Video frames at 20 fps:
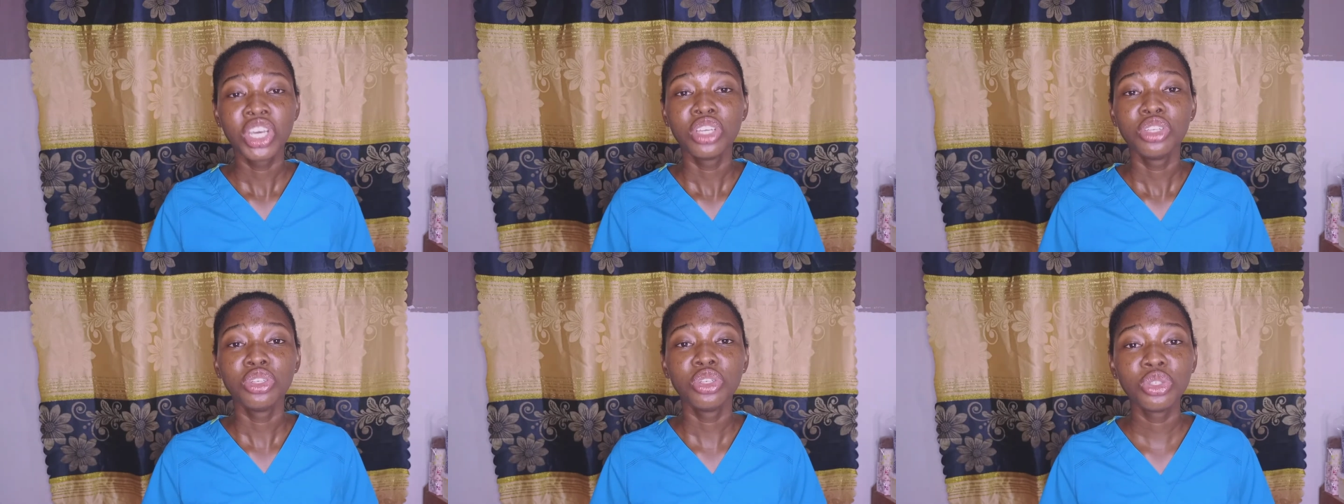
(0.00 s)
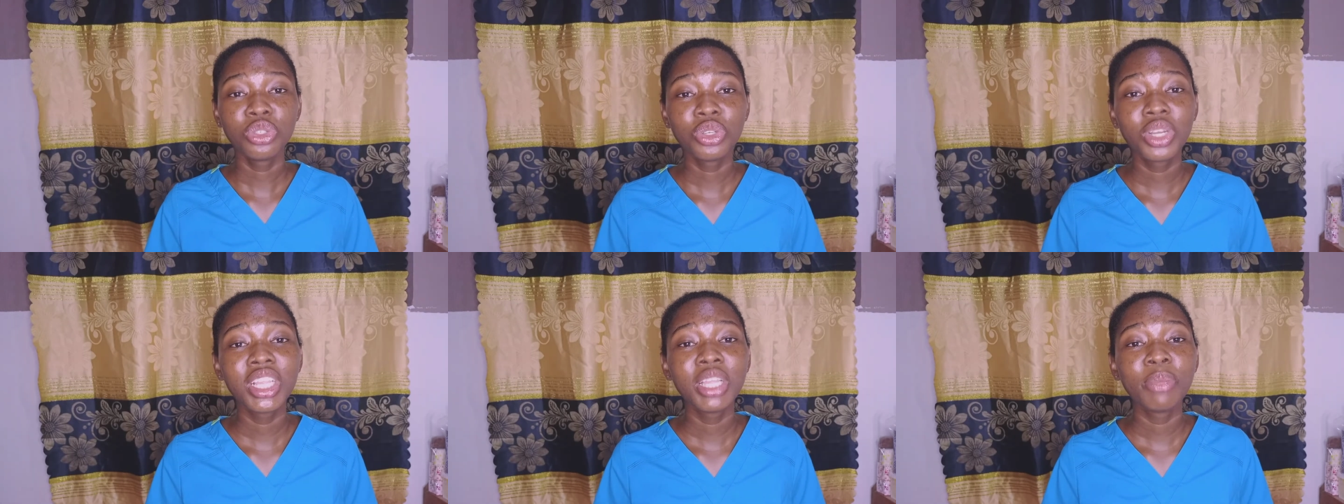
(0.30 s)

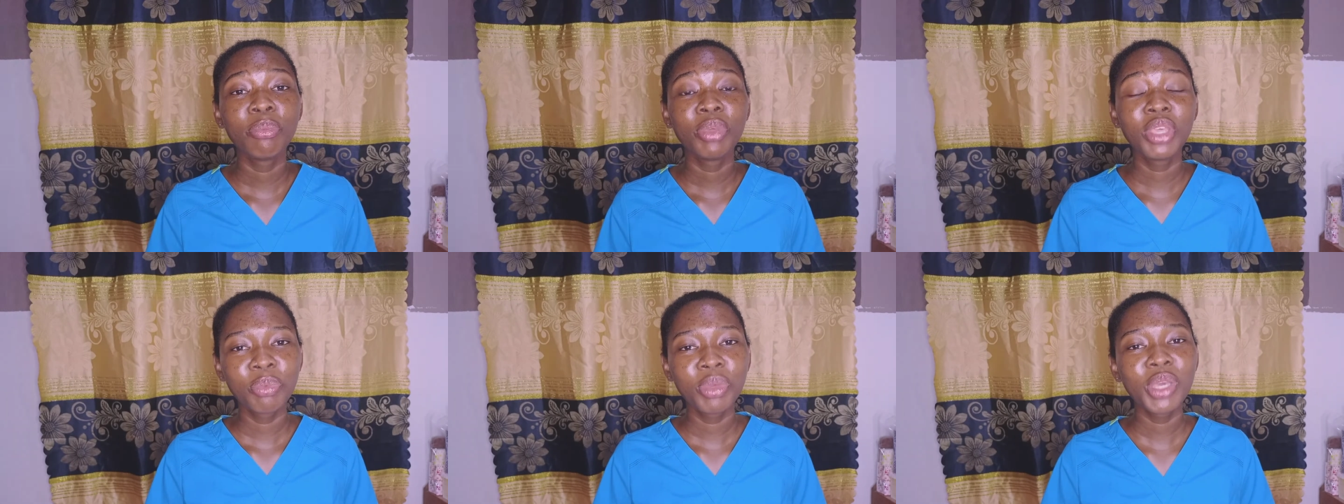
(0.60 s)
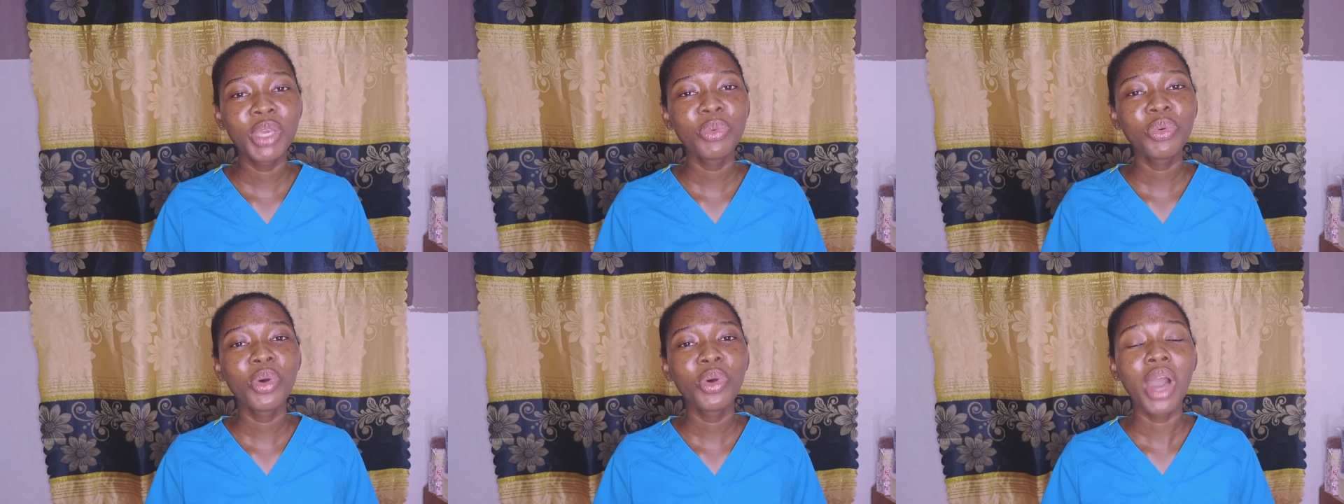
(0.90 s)
Usually
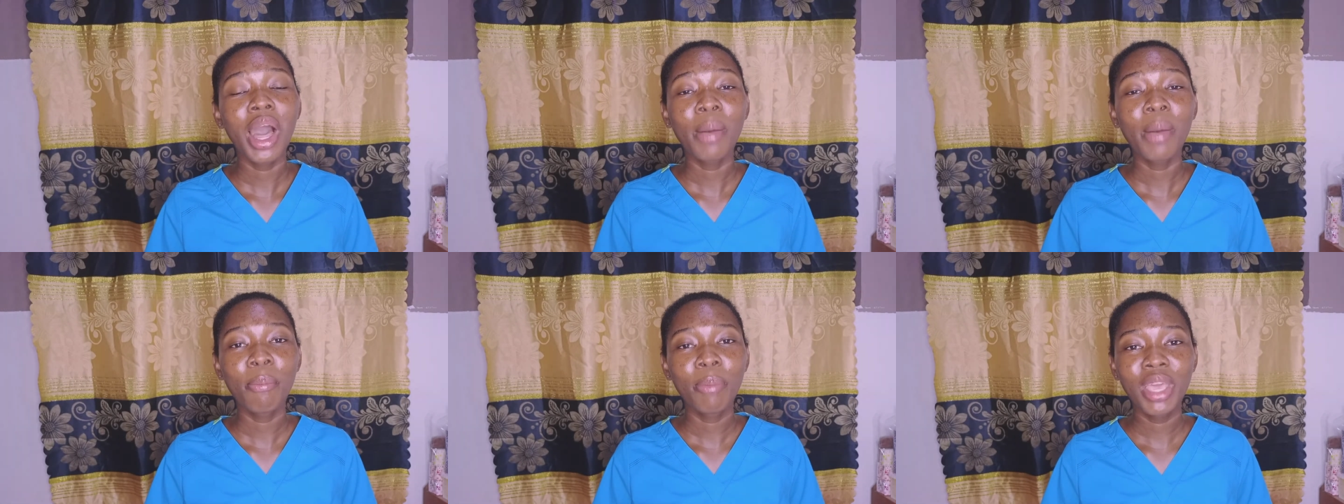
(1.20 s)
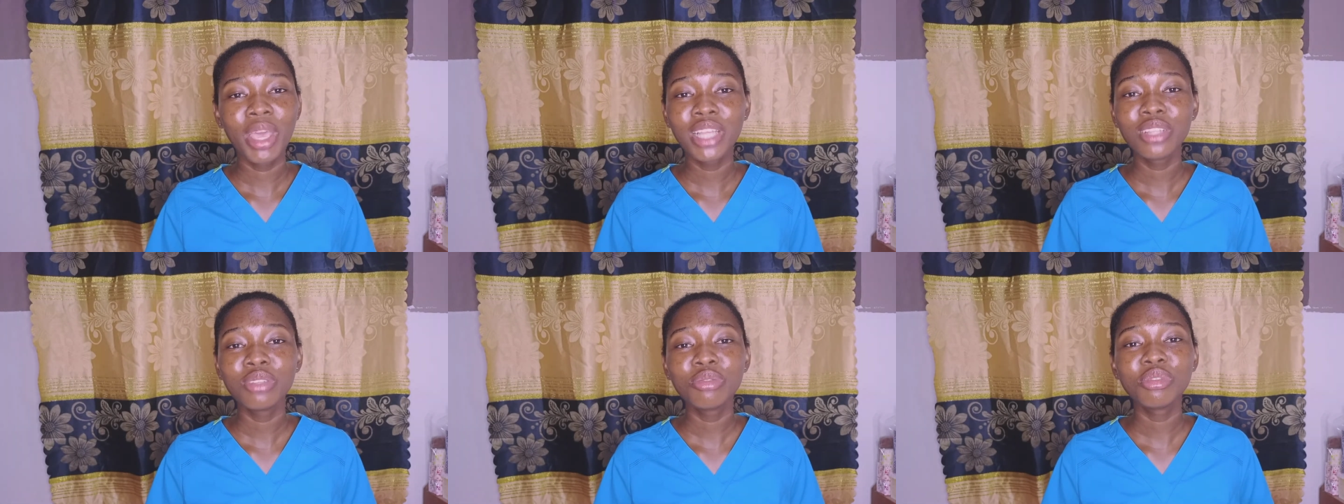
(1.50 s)
people are
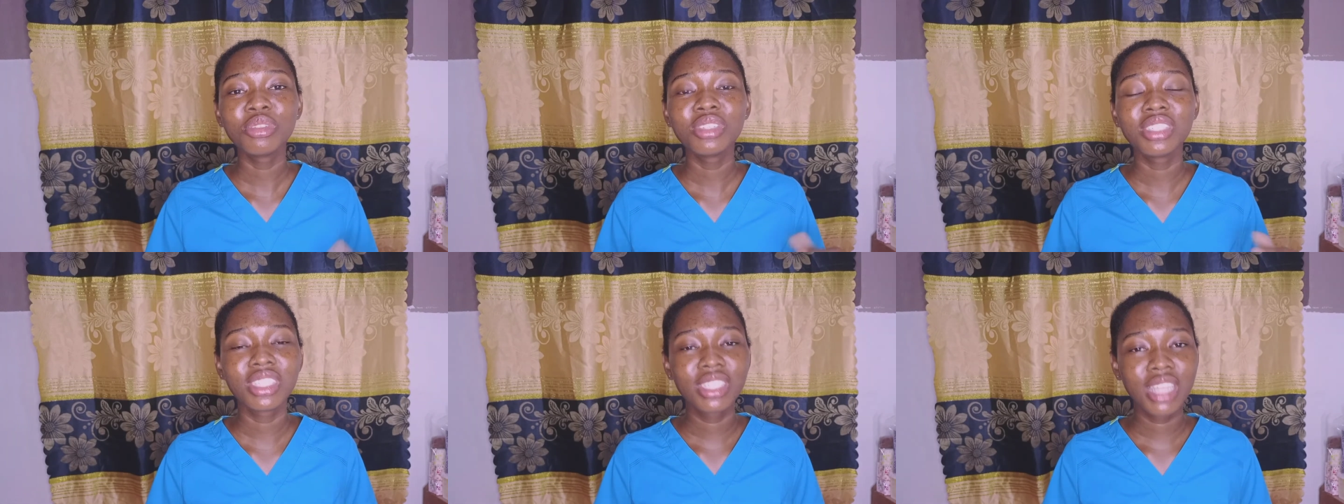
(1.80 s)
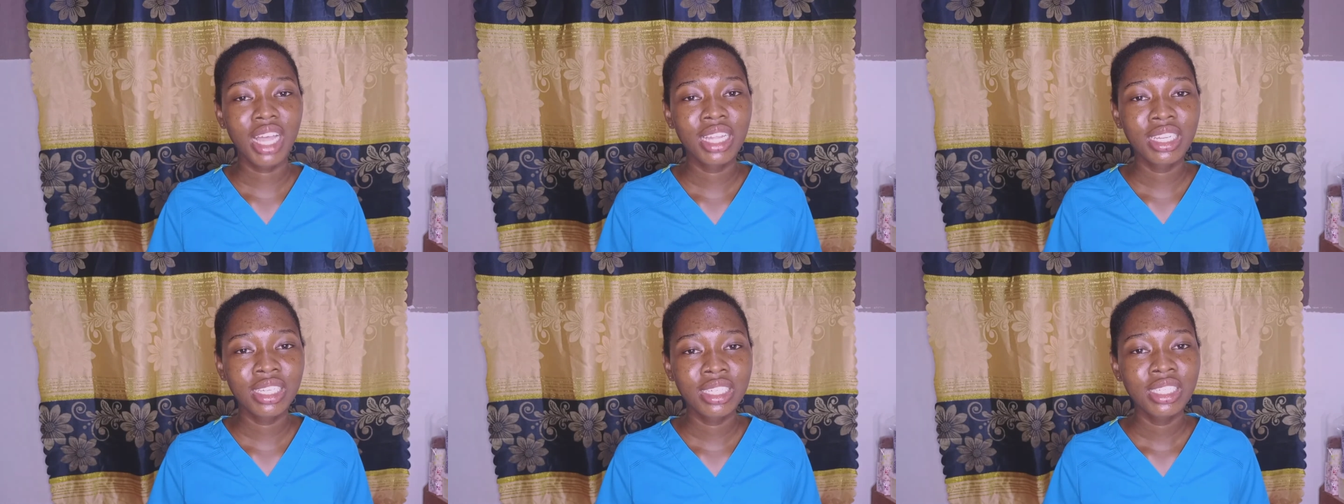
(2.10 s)
made to
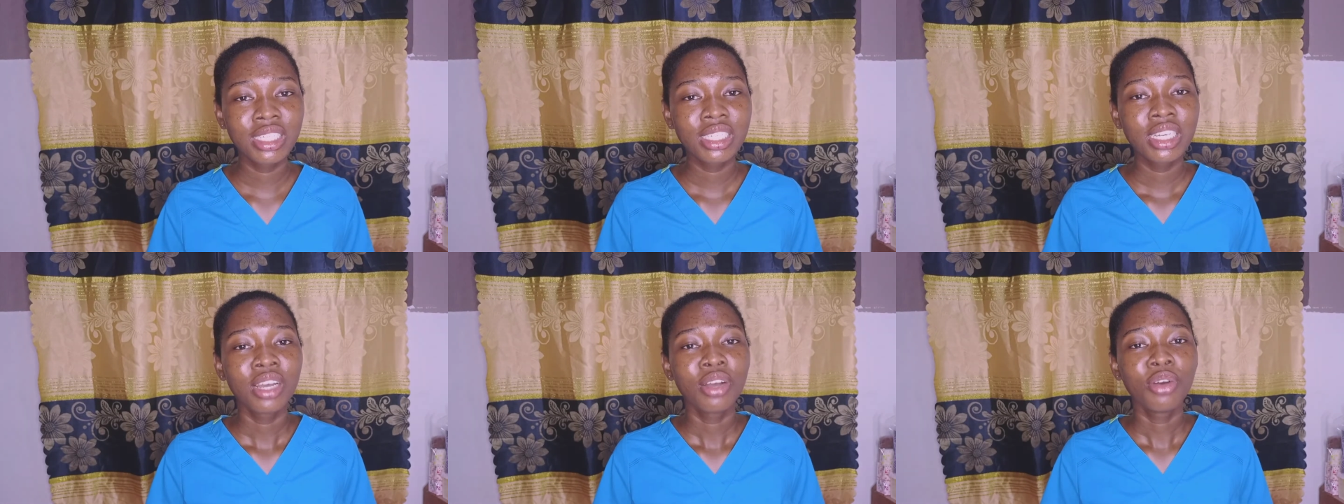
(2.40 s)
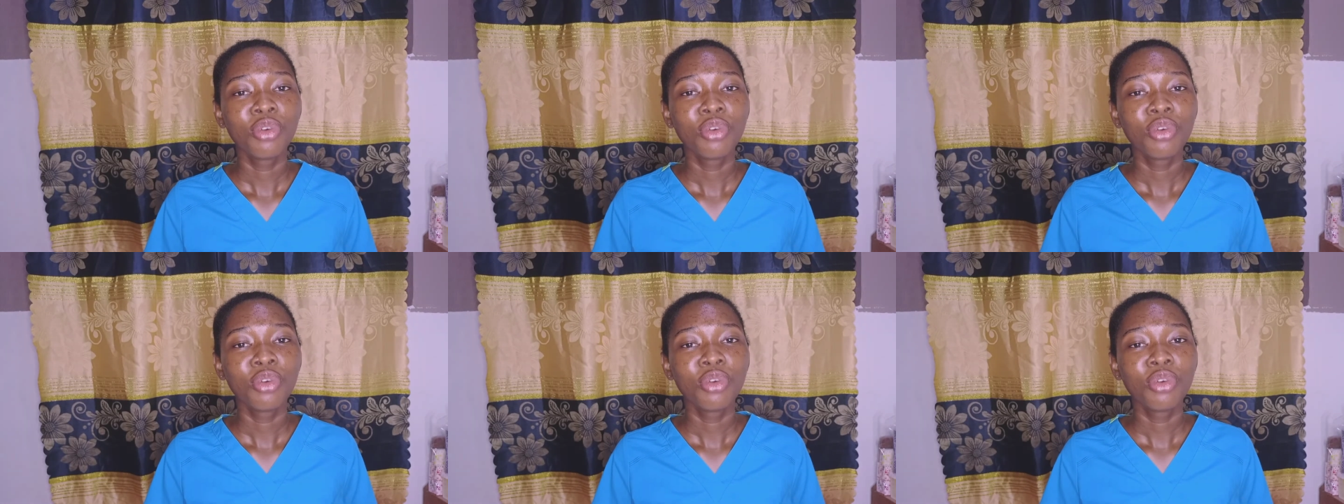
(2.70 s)
stand